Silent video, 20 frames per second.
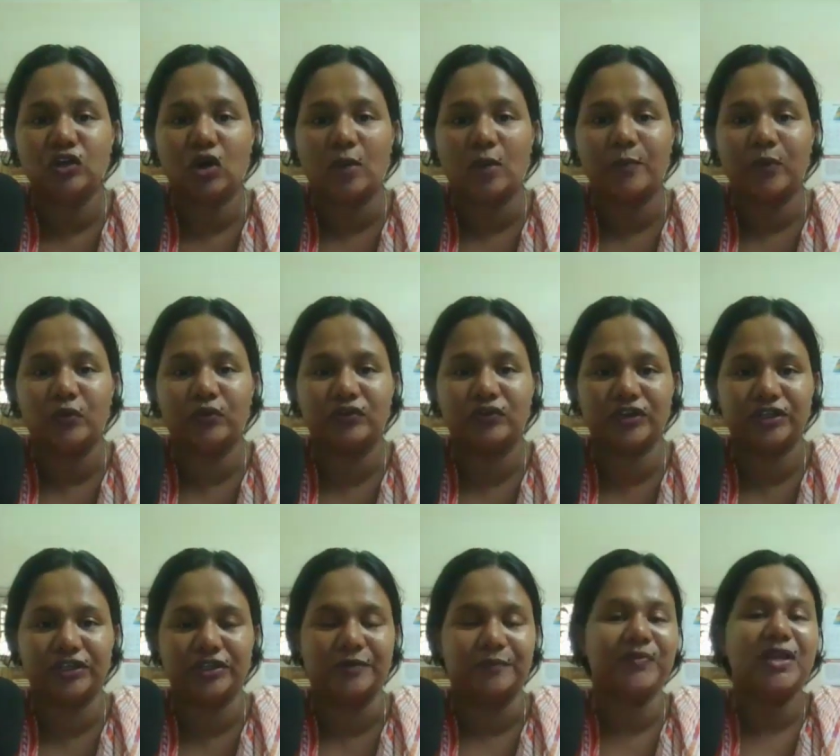over here.
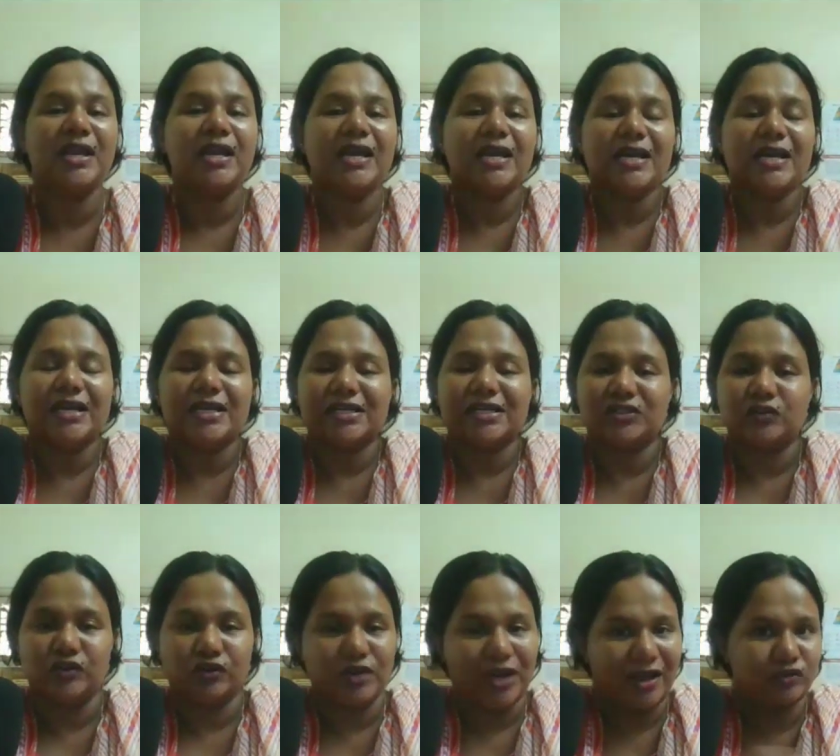So
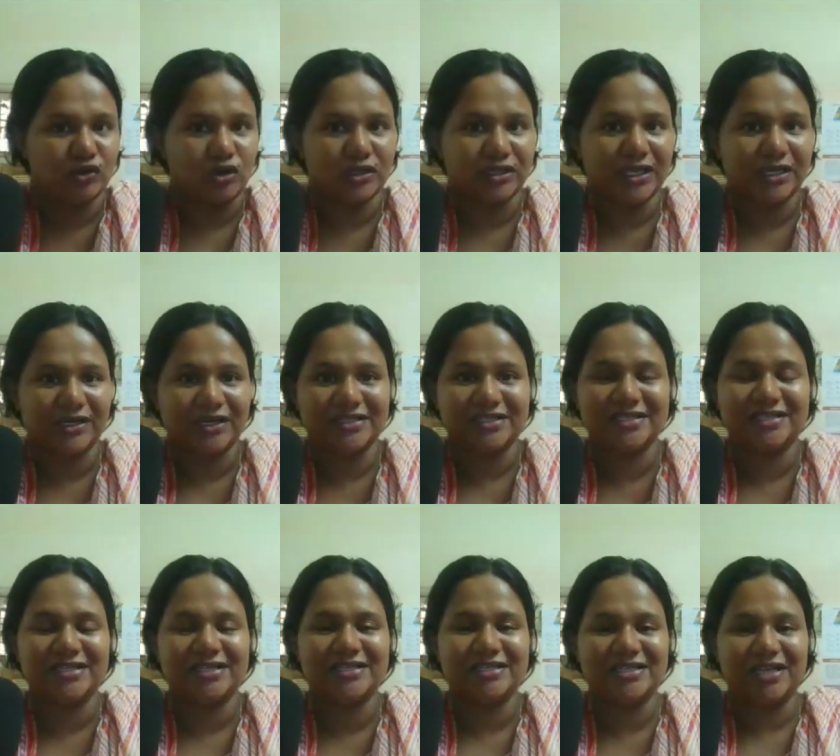I have drawn that
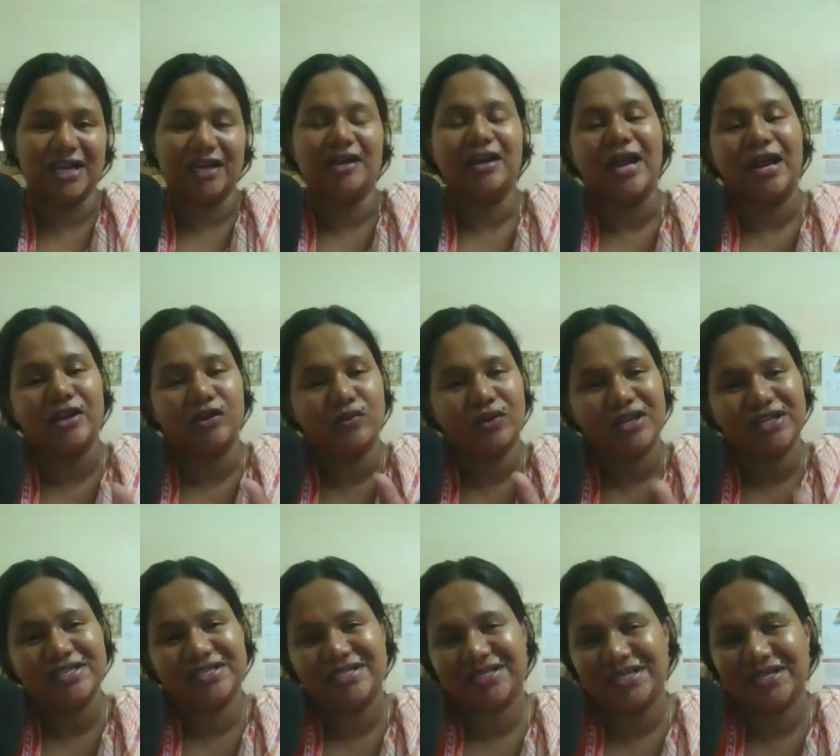resistance line, and you
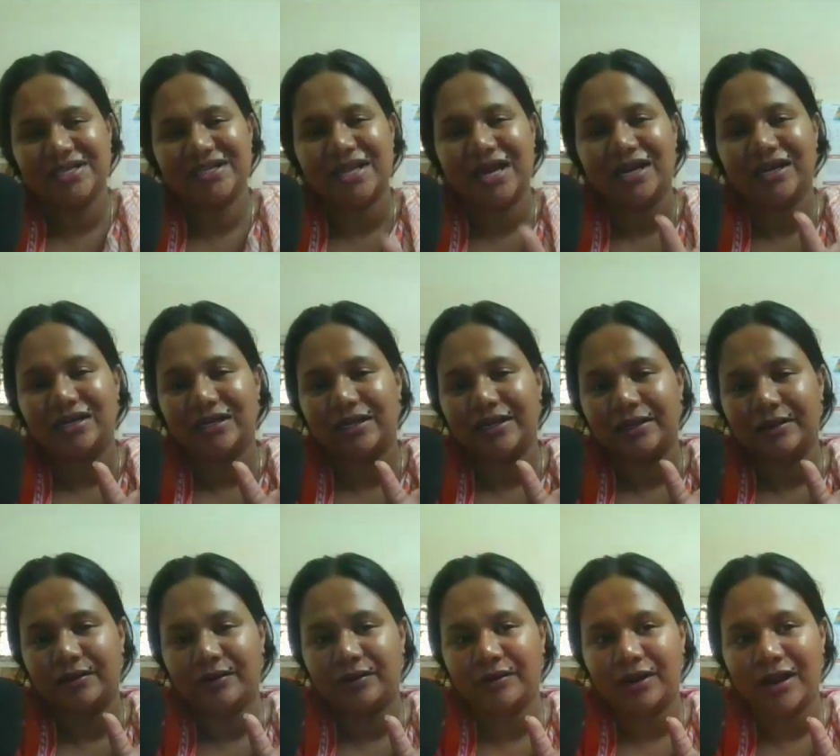can see that
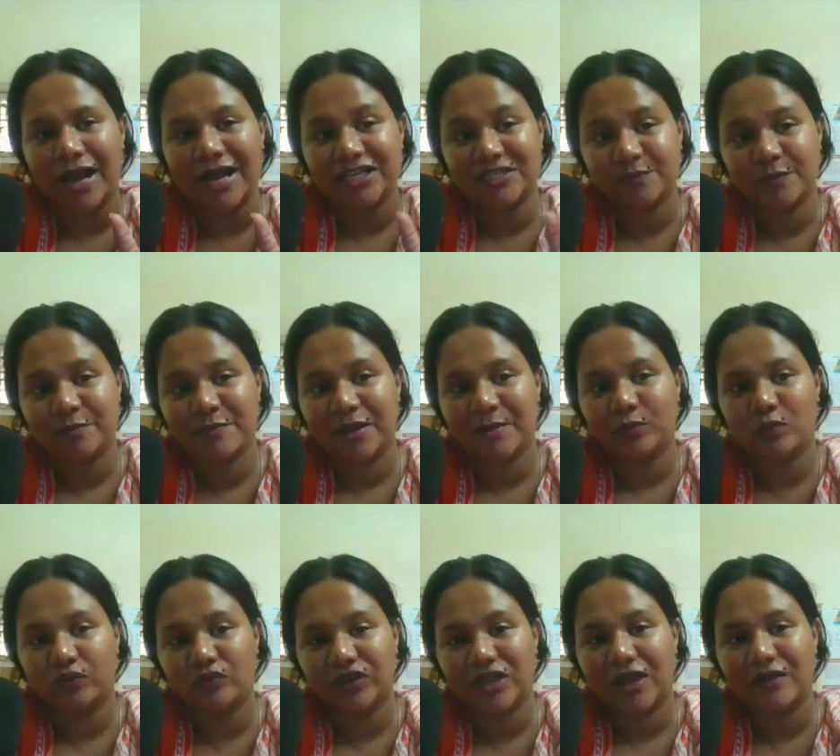as per my
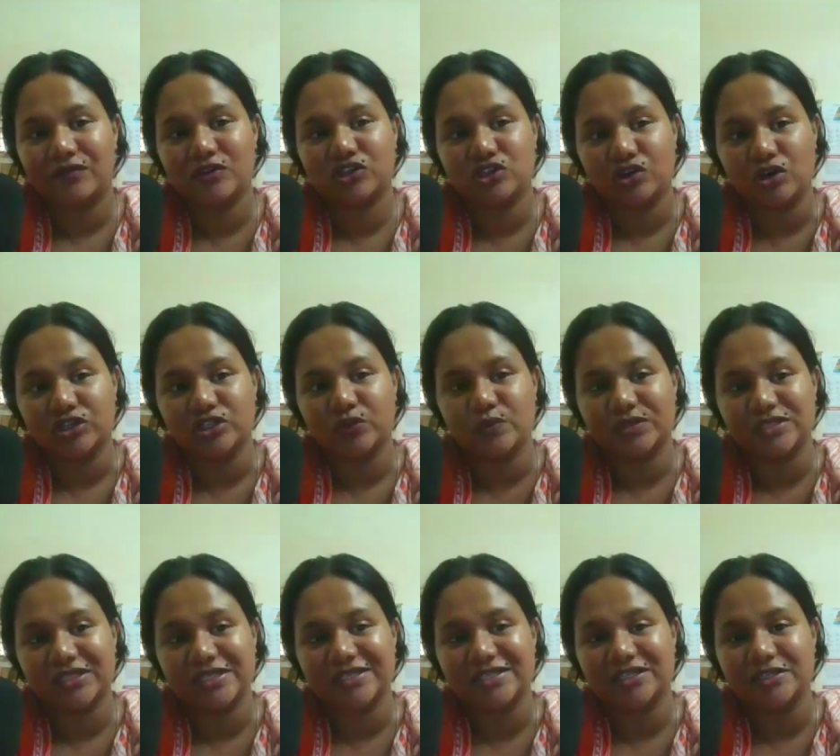moving average crossover
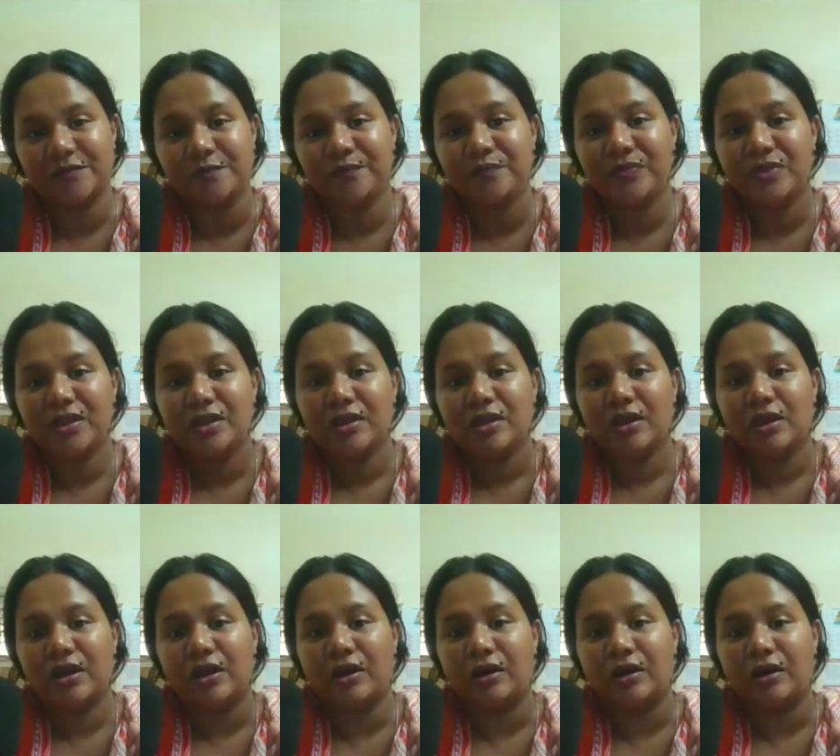system,
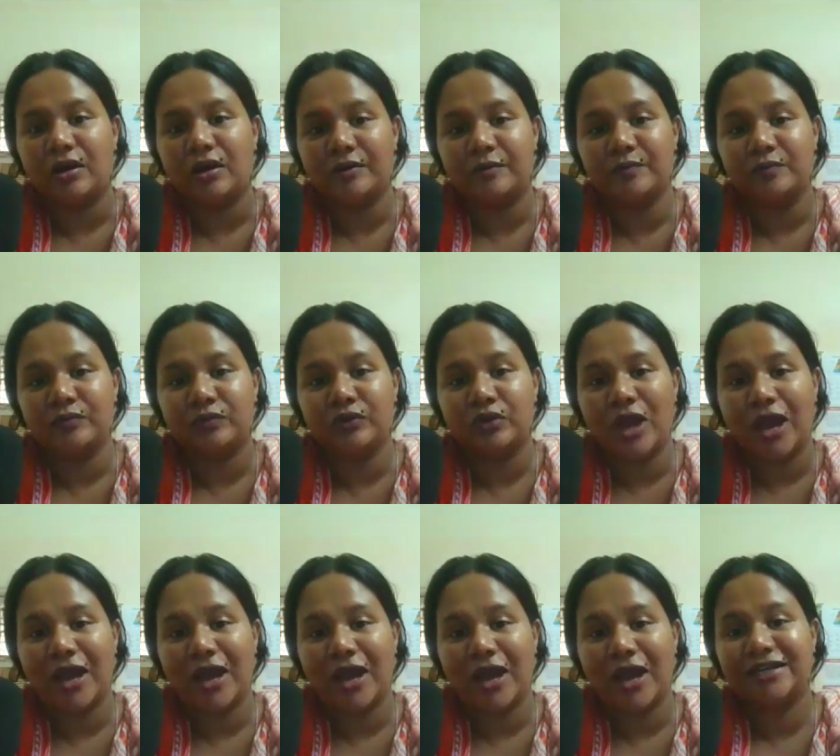
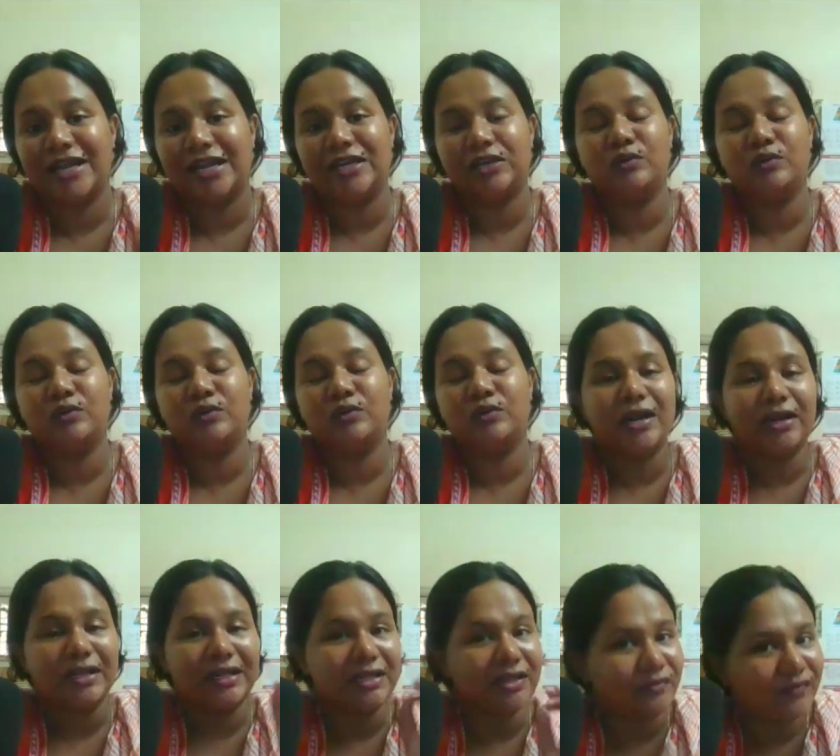I can tell you that
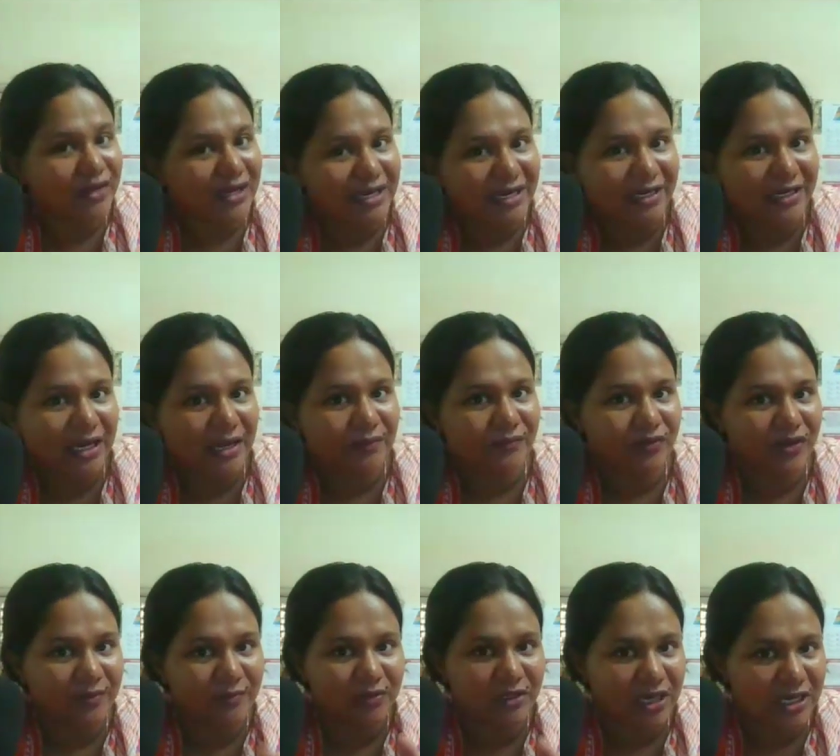in the weekly time
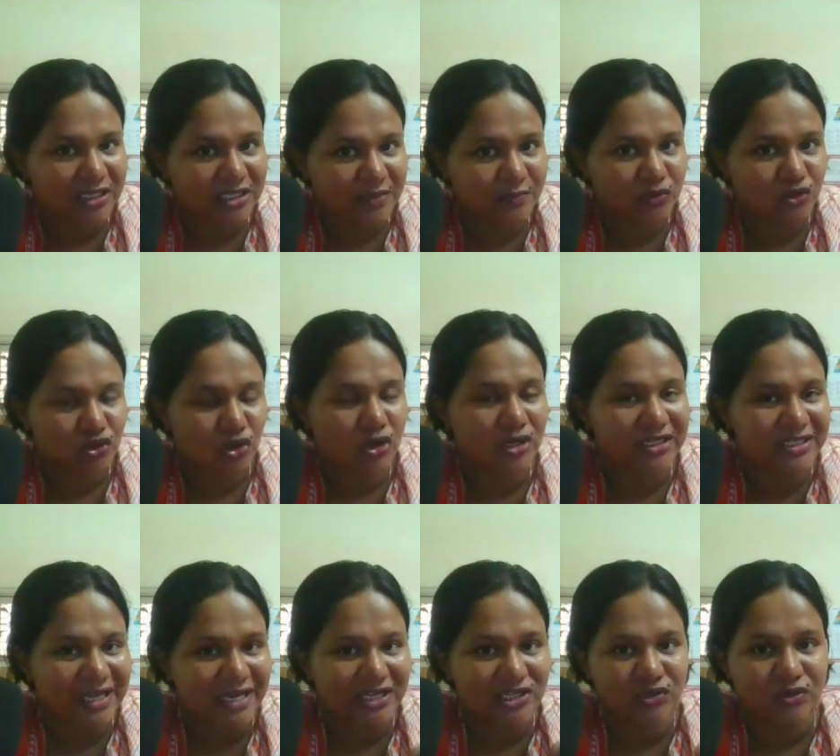frame, Grasim stock is
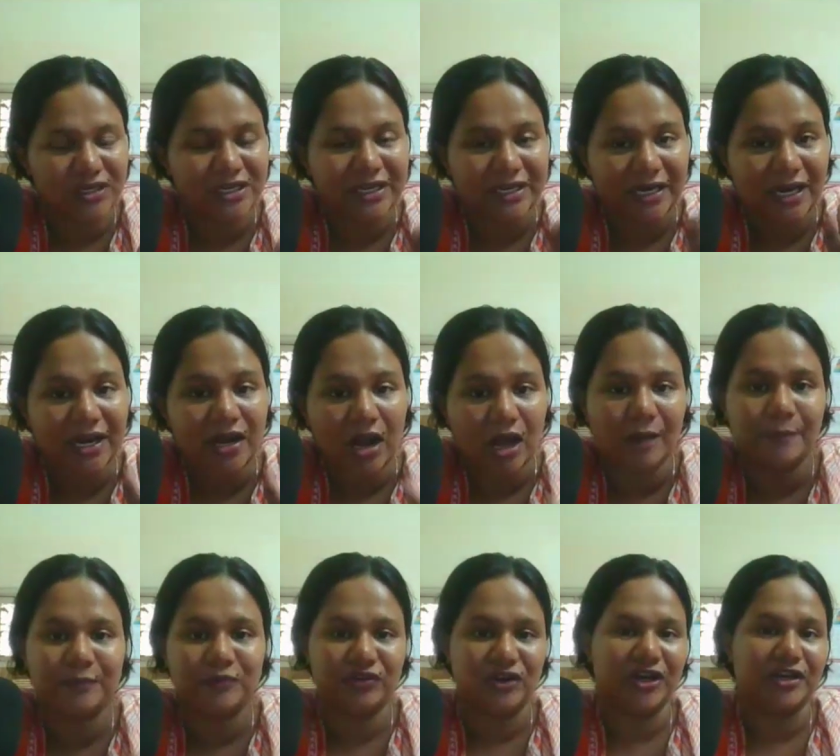actually in an
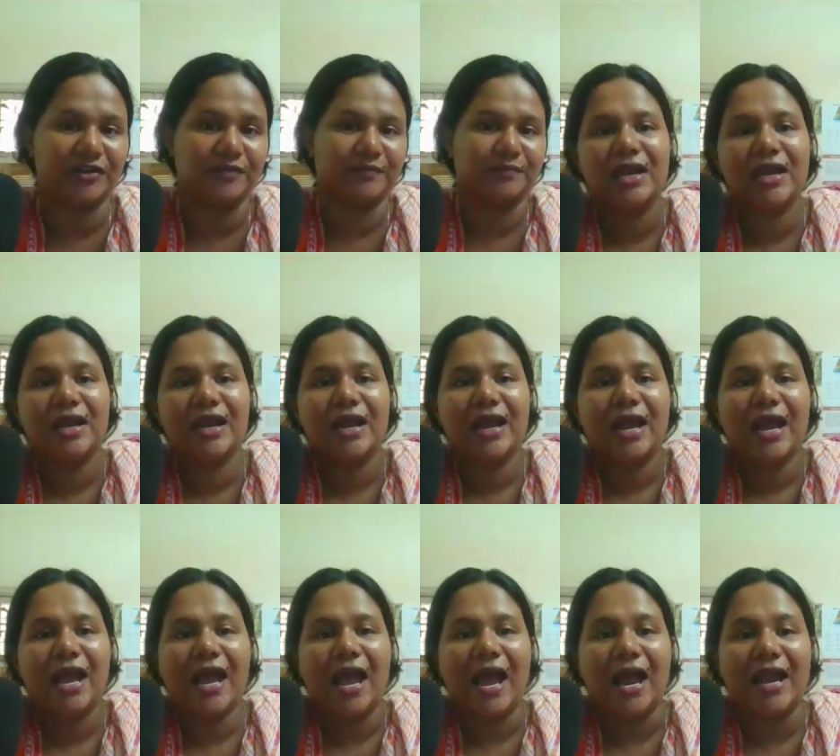uptrend,
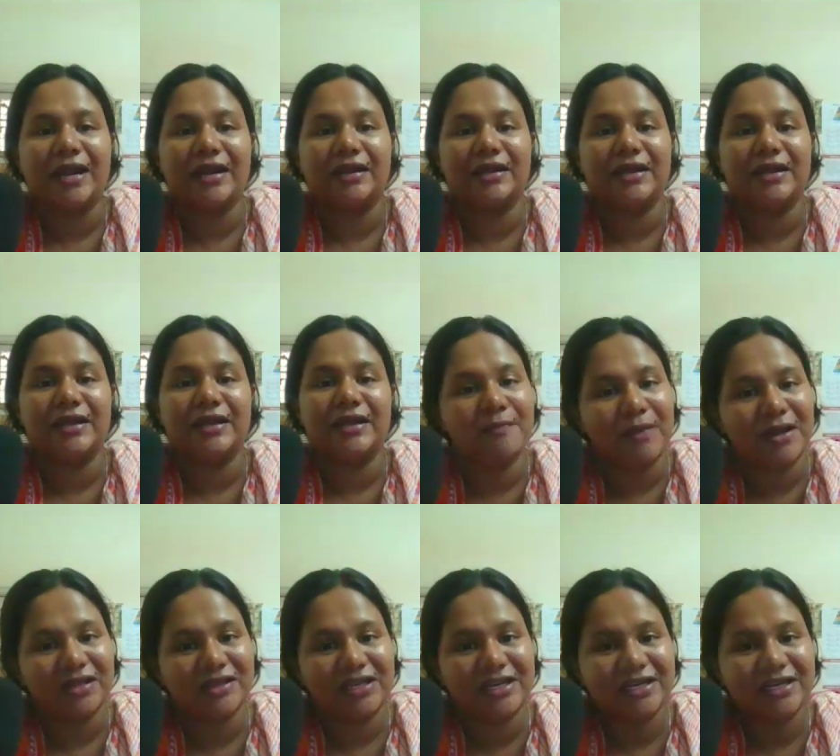and in the
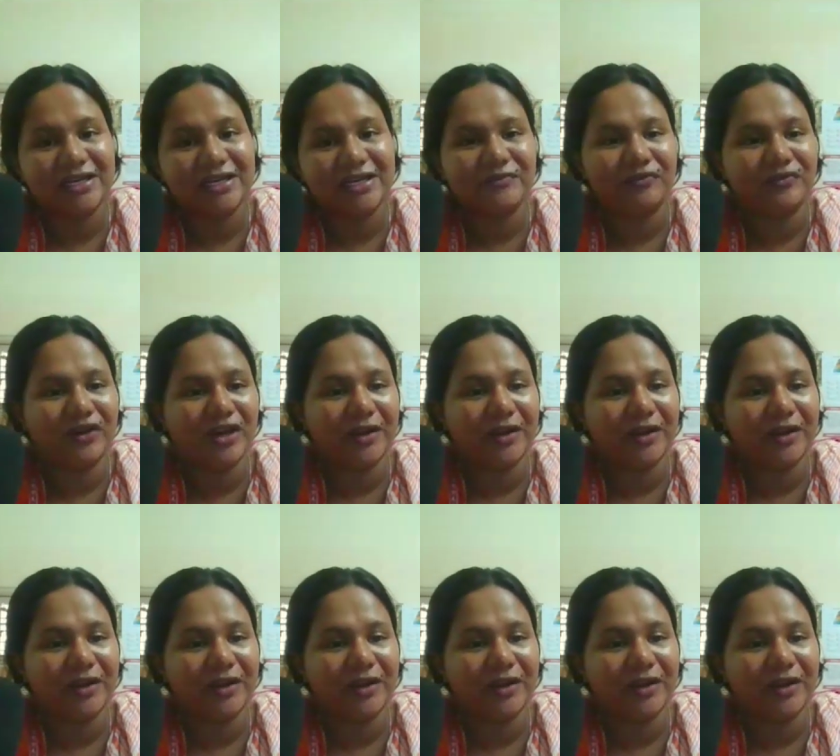monthly time frame